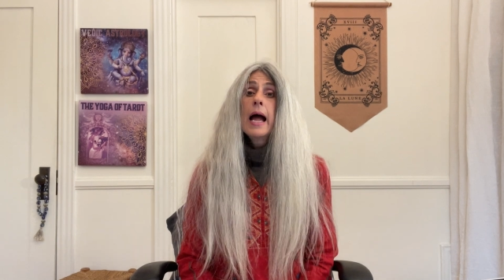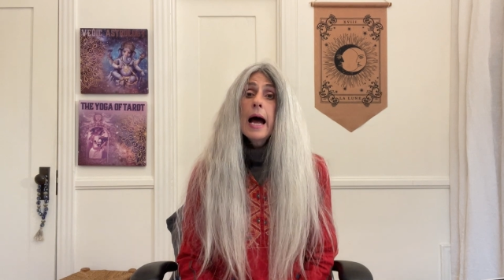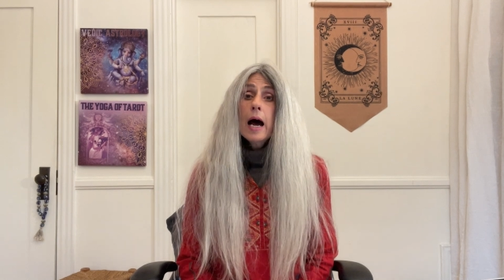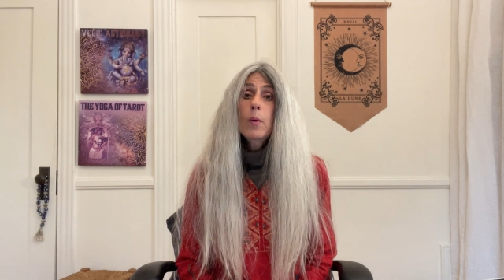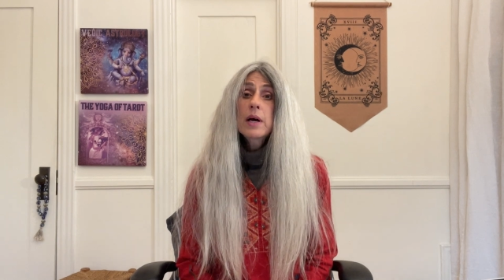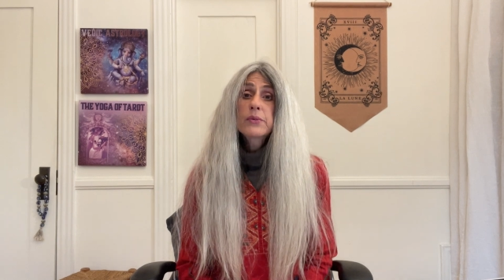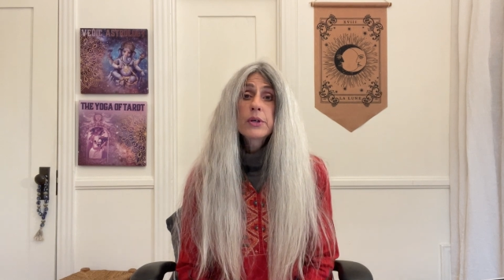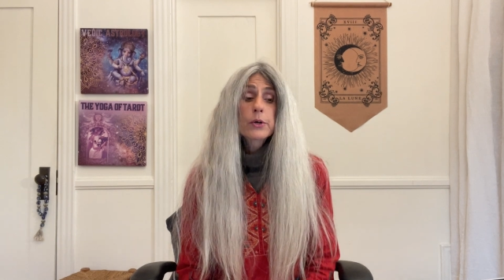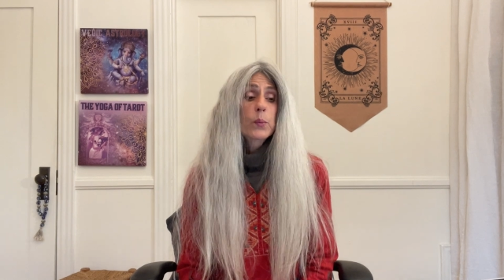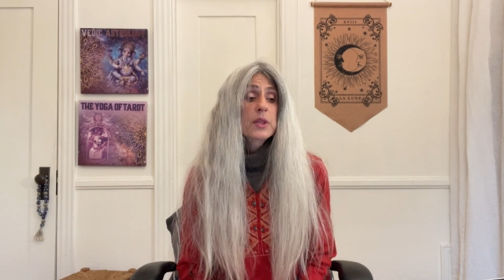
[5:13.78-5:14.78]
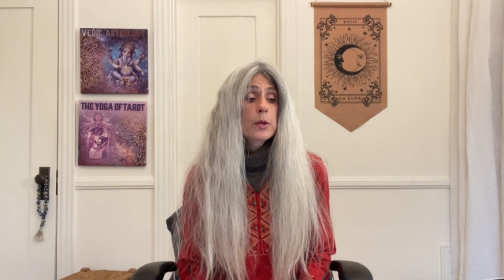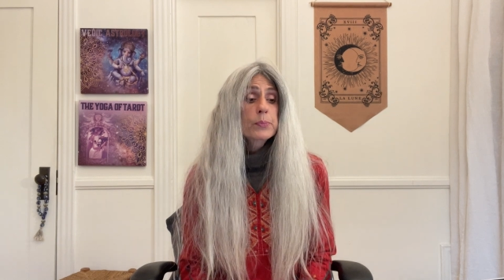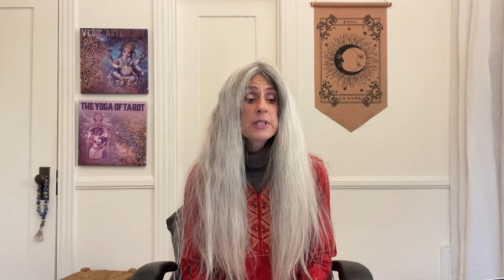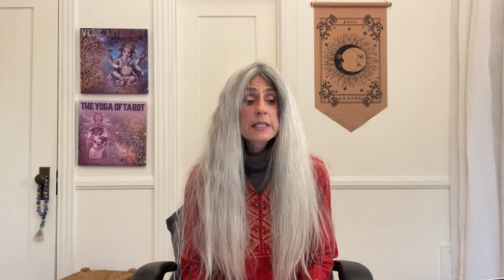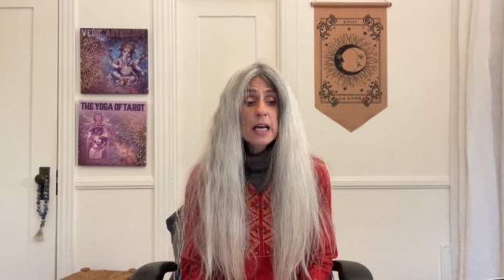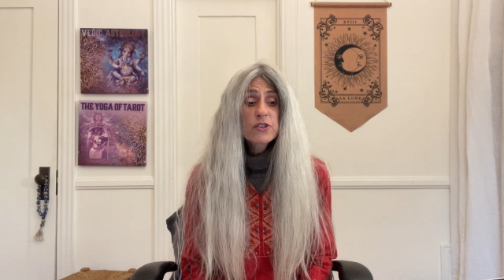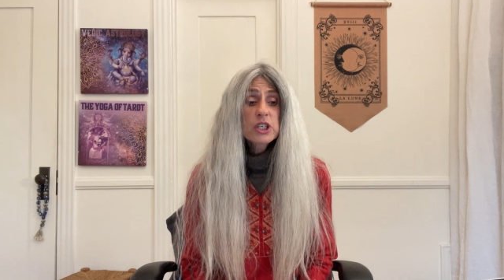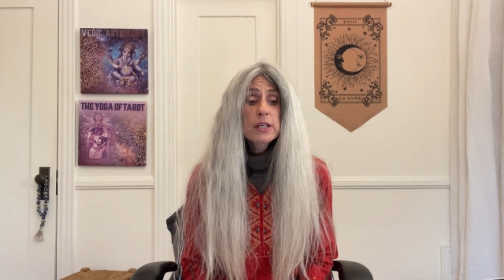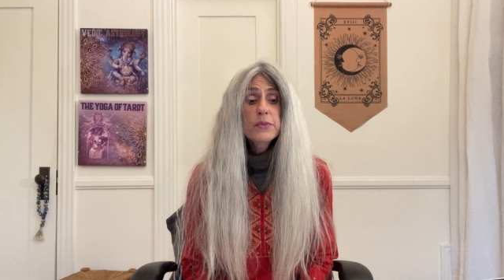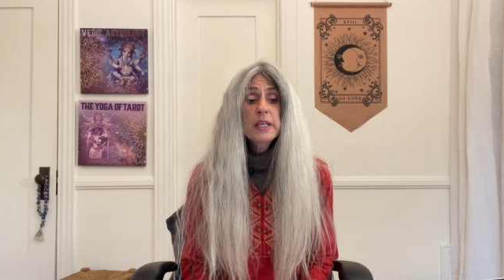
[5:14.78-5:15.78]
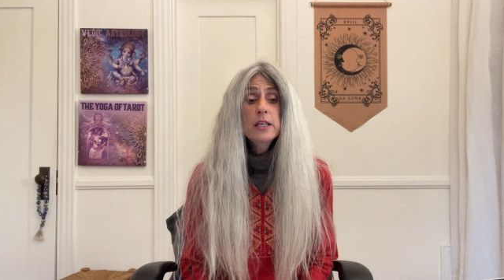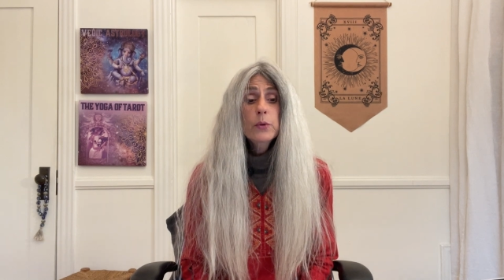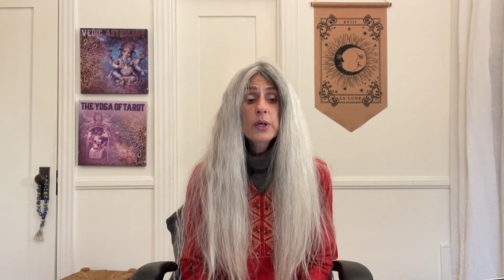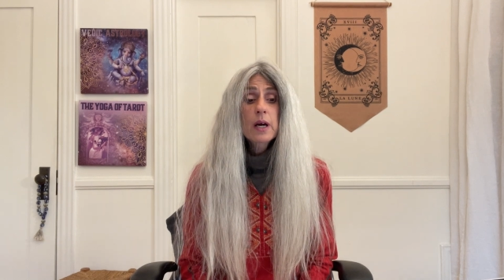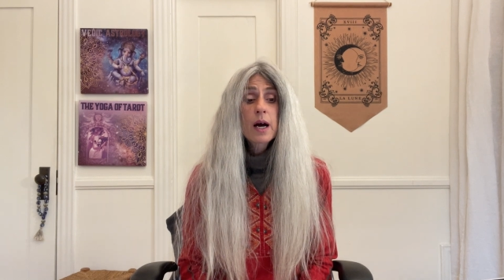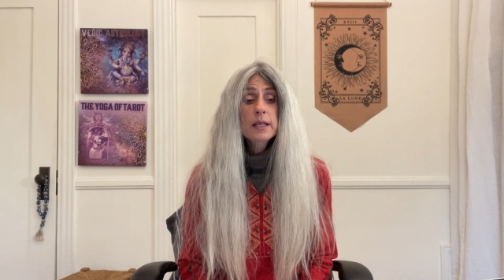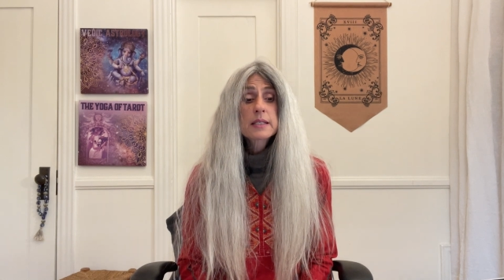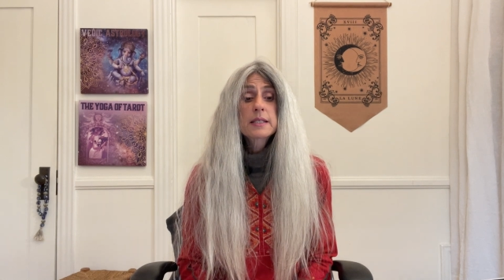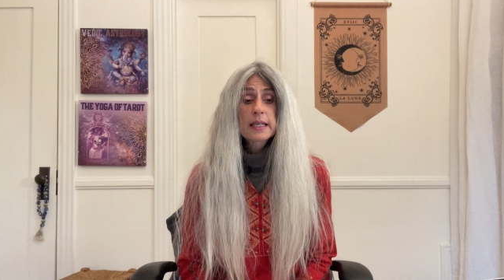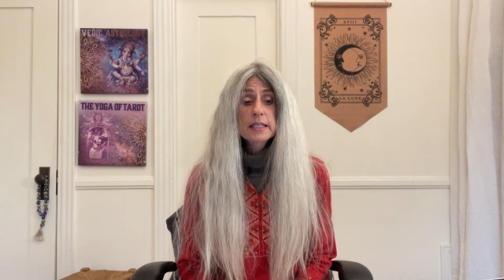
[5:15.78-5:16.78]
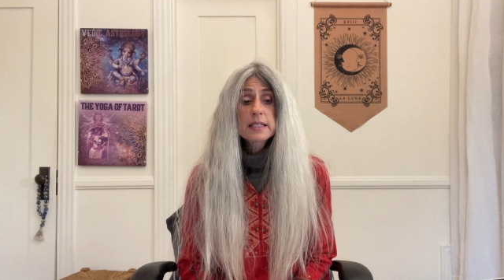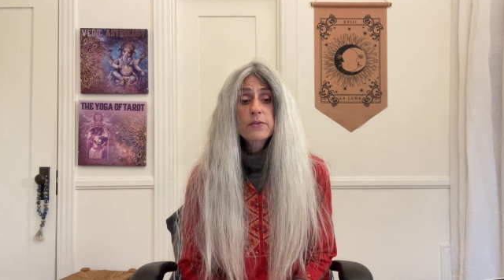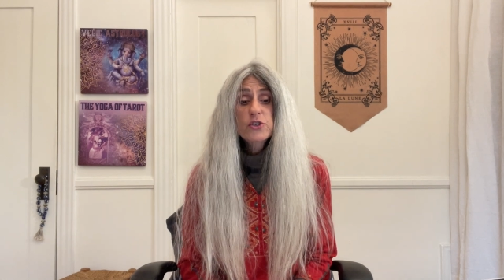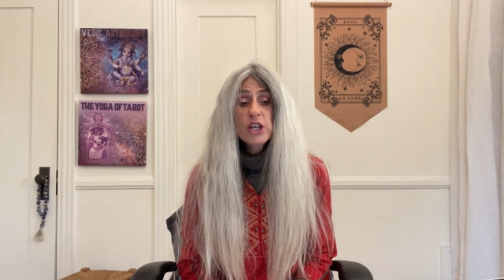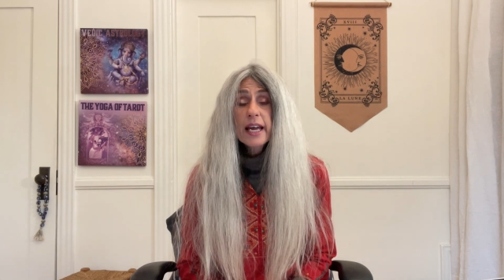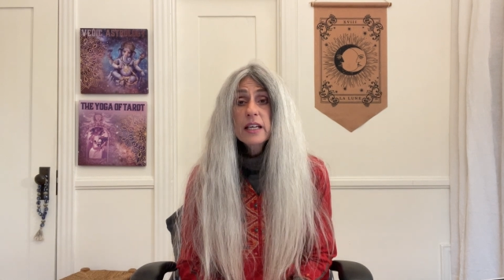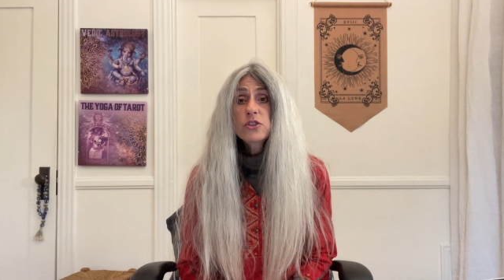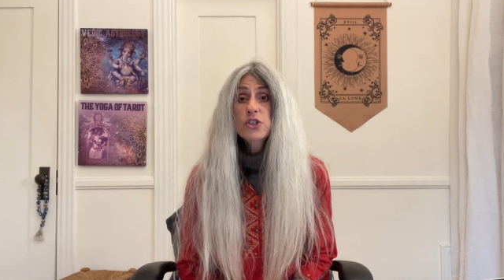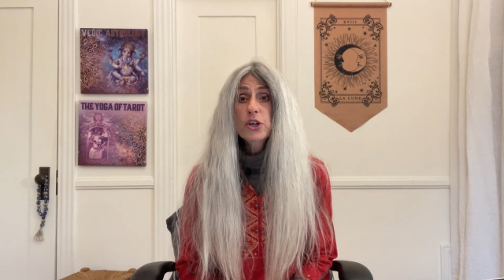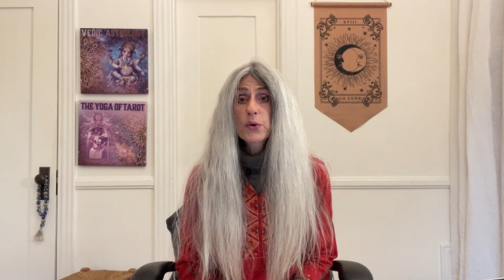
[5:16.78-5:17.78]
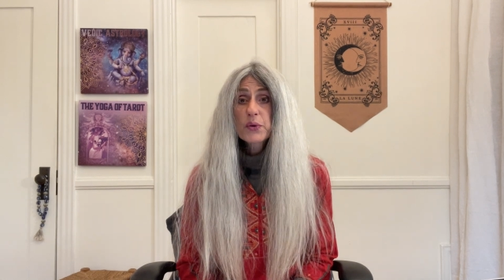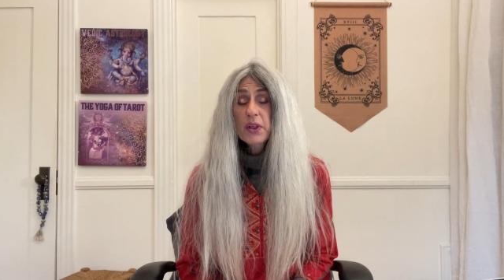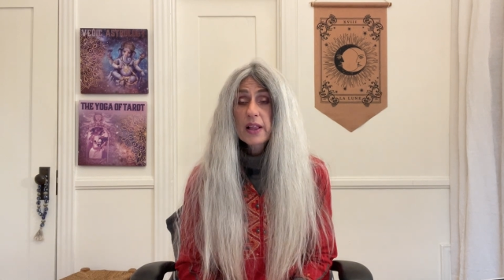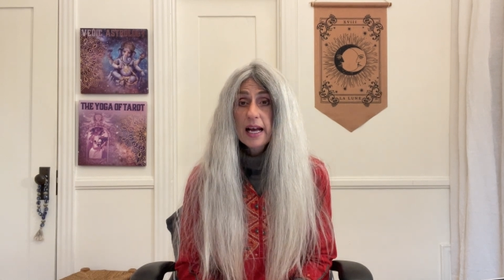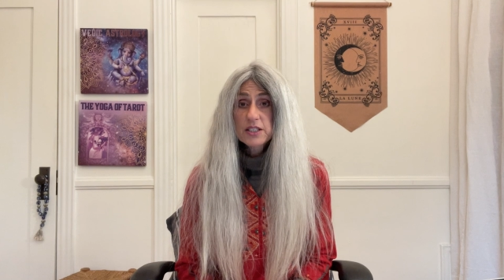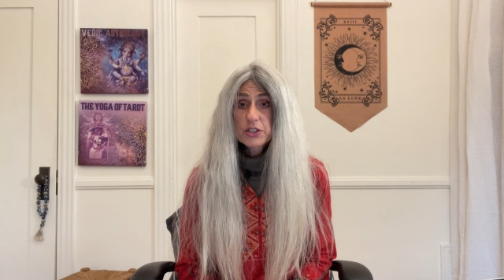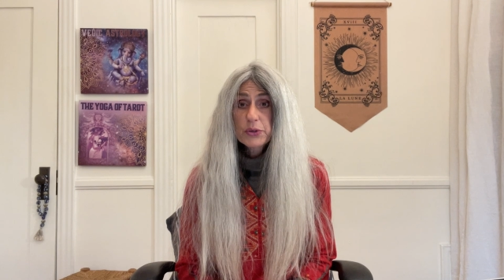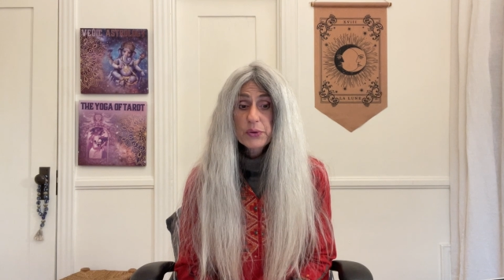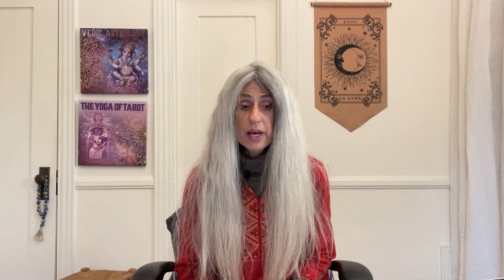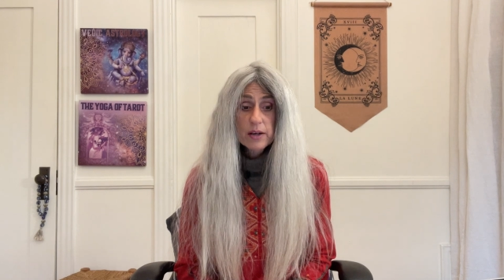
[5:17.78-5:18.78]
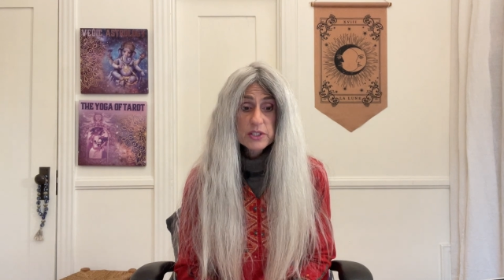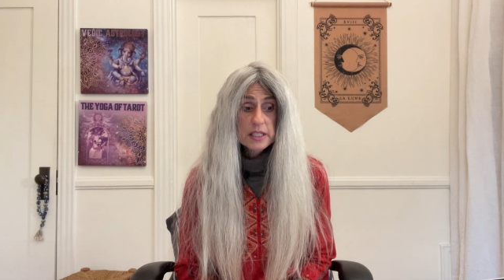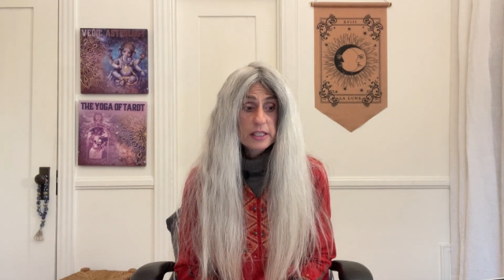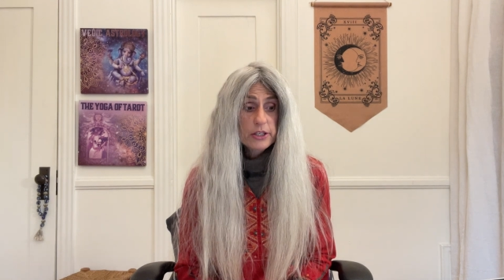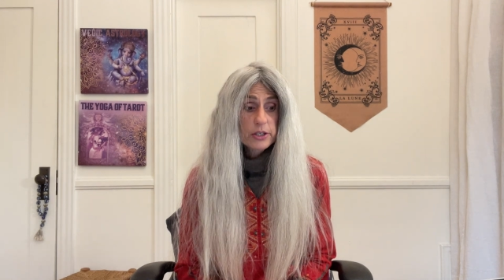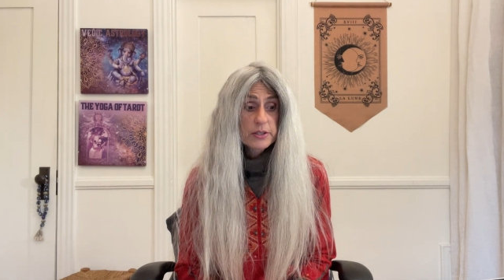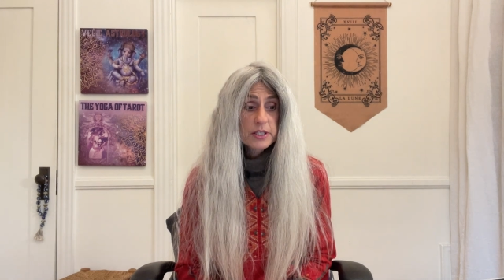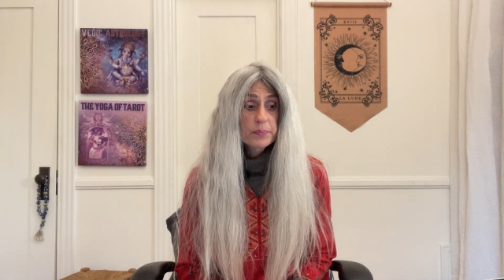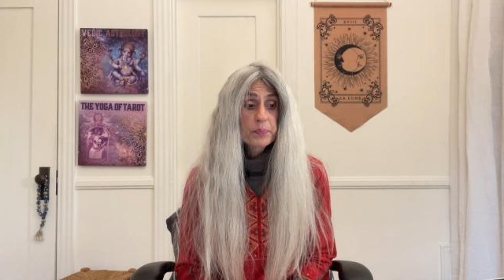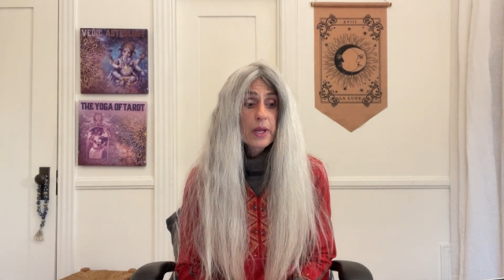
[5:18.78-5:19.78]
However, with the precession of the equinox, things have changed over the last 2,000 years.